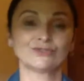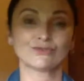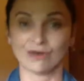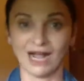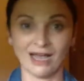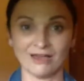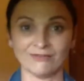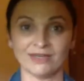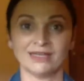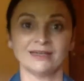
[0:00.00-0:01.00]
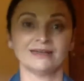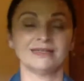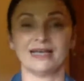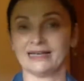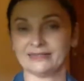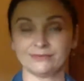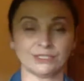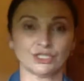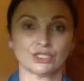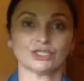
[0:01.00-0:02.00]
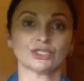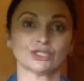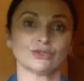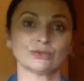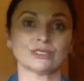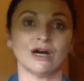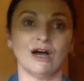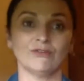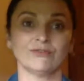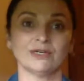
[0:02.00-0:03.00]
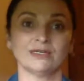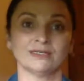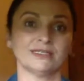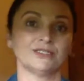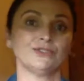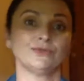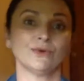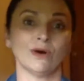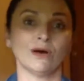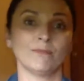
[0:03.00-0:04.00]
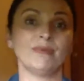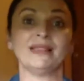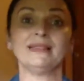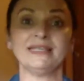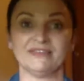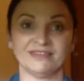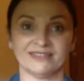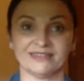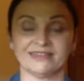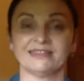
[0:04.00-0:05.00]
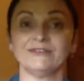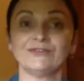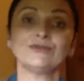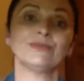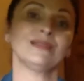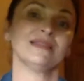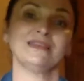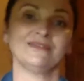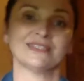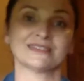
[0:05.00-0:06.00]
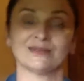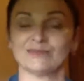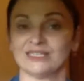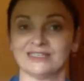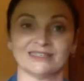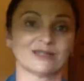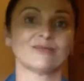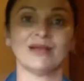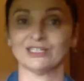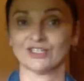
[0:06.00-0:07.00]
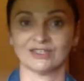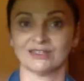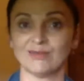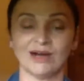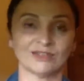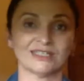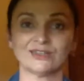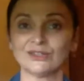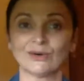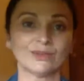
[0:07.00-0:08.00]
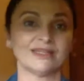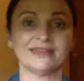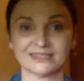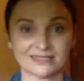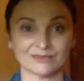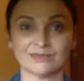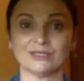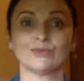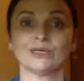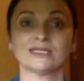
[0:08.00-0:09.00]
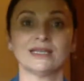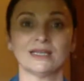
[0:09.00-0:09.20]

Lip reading: drive, which shows off that you believe in it. And if you believe in something and are passionate about and know that that's something what